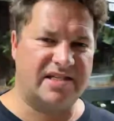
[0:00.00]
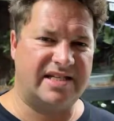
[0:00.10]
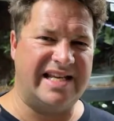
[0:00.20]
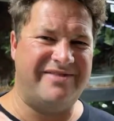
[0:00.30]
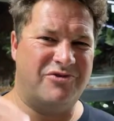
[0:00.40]

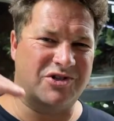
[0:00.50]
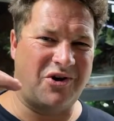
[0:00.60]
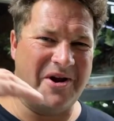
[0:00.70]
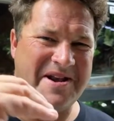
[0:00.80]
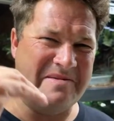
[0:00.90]
Steve was
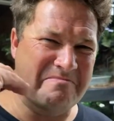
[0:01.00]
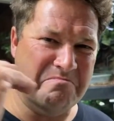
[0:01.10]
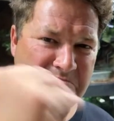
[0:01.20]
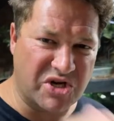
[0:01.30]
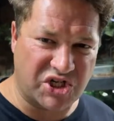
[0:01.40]
on a
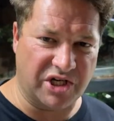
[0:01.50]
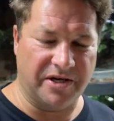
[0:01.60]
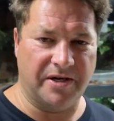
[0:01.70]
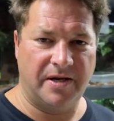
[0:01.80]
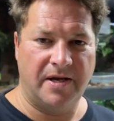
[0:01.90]

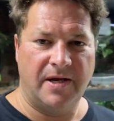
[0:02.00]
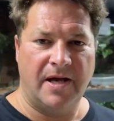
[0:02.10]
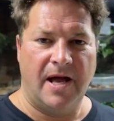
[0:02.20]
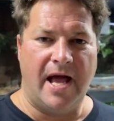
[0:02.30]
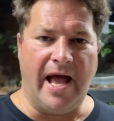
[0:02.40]
mission.
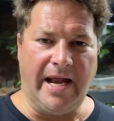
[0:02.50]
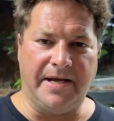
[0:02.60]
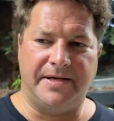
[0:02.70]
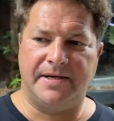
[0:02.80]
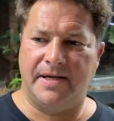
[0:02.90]

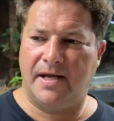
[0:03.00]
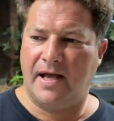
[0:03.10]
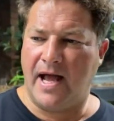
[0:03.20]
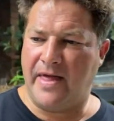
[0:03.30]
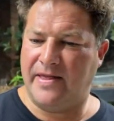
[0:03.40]
And
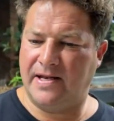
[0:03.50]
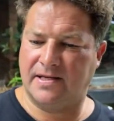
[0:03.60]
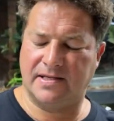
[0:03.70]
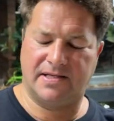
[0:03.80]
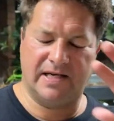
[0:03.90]

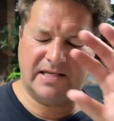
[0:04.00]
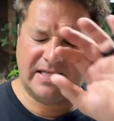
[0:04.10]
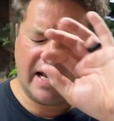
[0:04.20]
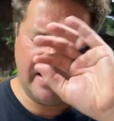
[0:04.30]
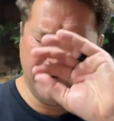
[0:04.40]
then just
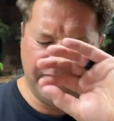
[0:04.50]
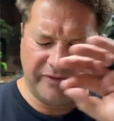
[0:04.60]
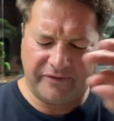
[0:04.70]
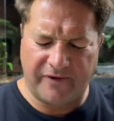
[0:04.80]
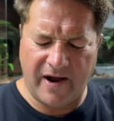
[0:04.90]
that little
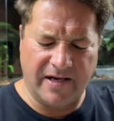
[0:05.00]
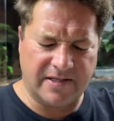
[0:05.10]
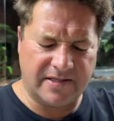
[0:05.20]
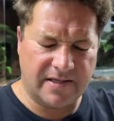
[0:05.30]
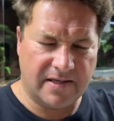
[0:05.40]

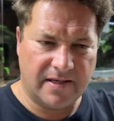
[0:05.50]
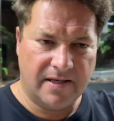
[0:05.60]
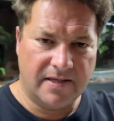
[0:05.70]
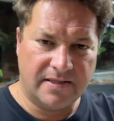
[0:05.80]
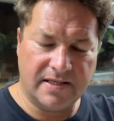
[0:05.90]
phrase
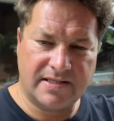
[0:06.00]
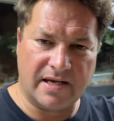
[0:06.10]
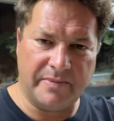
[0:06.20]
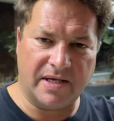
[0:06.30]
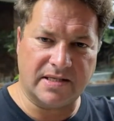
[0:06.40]
did
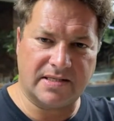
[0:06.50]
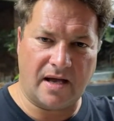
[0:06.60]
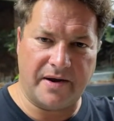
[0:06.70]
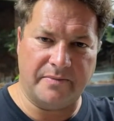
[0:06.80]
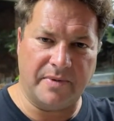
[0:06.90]
something
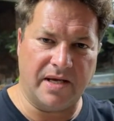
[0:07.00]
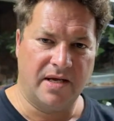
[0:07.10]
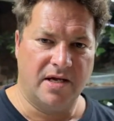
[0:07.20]
inside of me.